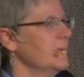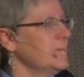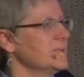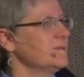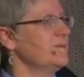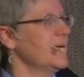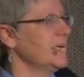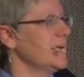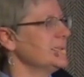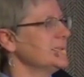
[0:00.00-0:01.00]
mix of
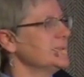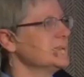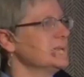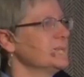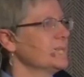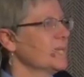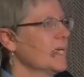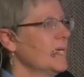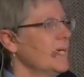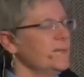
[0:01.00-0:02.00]
fatty acids,
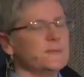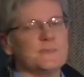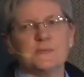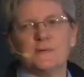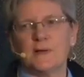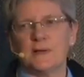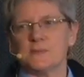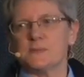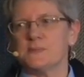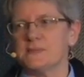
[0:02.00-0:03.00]
and this was
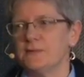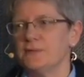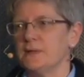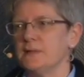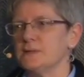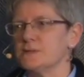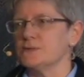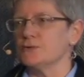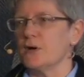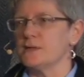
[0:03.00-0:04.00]
developed specifically to
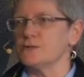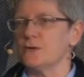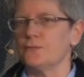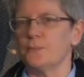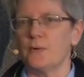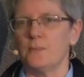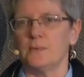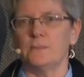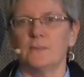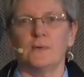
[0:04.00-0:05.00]
try and solve the
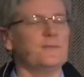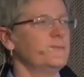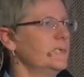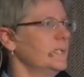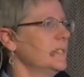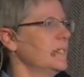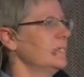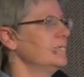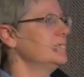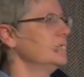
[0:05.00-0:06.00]
problem
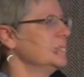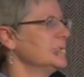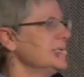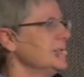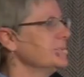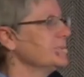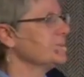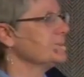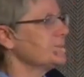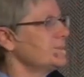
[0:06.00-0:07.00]
of dormancy.
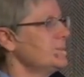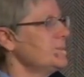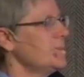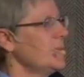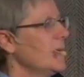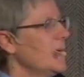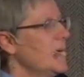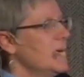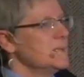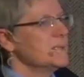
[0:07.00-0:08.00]

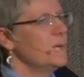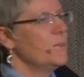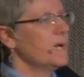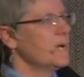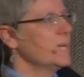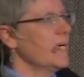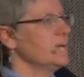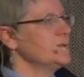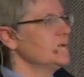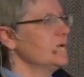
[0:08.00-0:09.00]
So what I'm
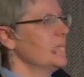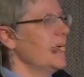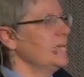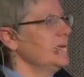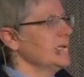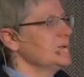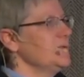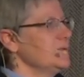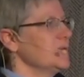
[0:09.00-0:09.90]
going to talk about in the next few